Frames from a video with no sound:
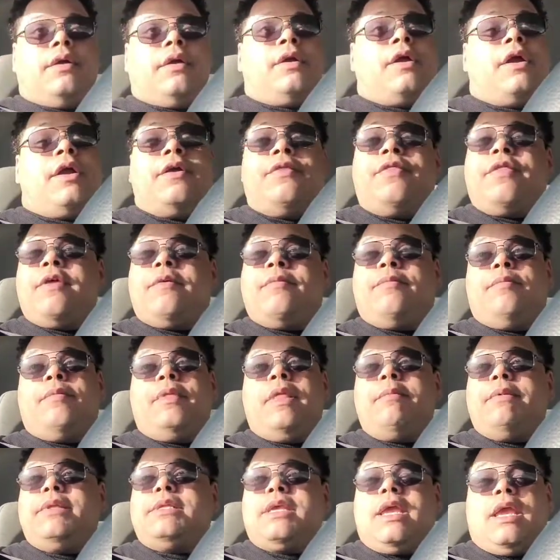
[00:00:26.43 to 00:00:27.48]

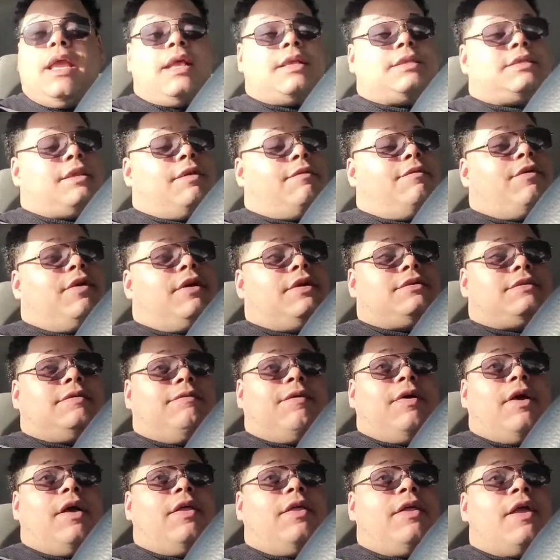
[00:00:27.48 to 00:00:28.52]
let me tell y'all something first of
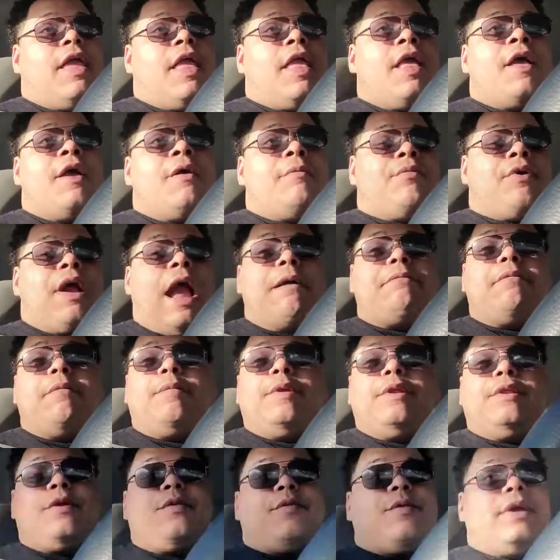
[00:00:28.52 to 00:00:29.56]
all.
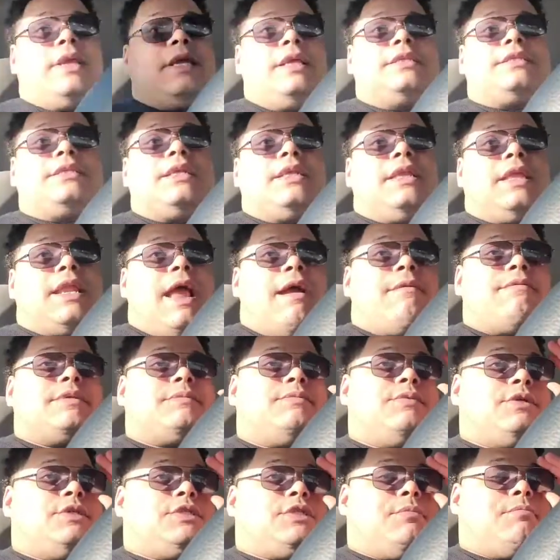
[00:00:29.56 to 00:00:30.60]
Probably the reason that I was
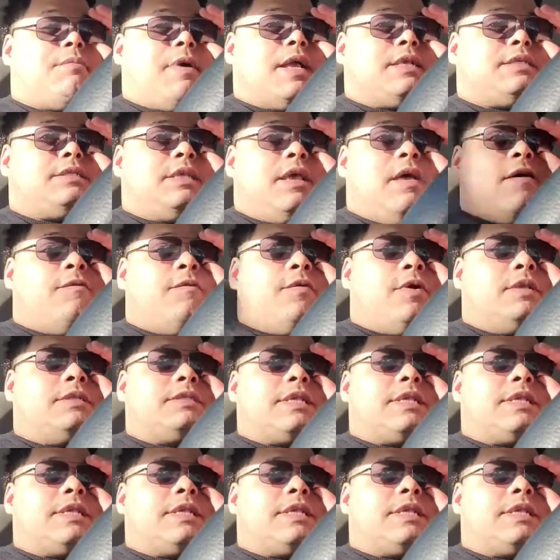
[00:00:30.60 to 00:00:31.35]
pushing myself was